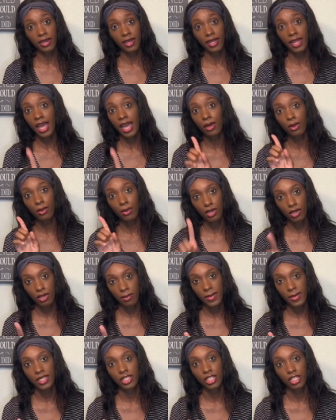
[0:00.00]
I don't want you
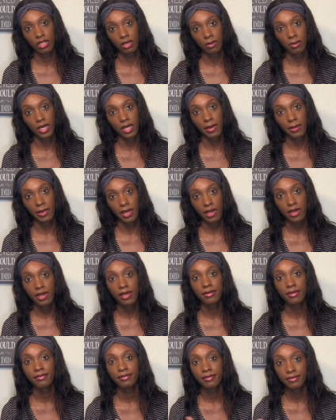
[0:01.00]
messaging me about it.
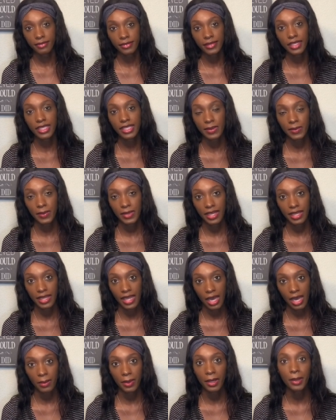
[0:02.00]
Let's put it that
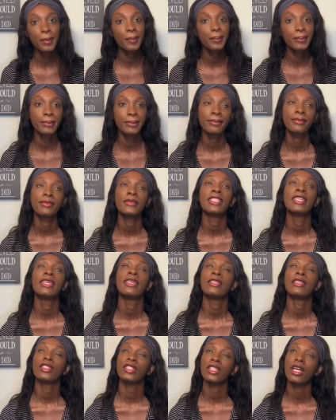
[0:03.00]
way.
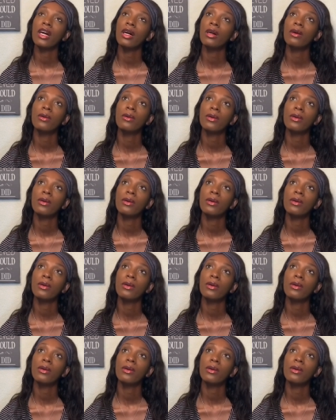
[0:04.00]
So,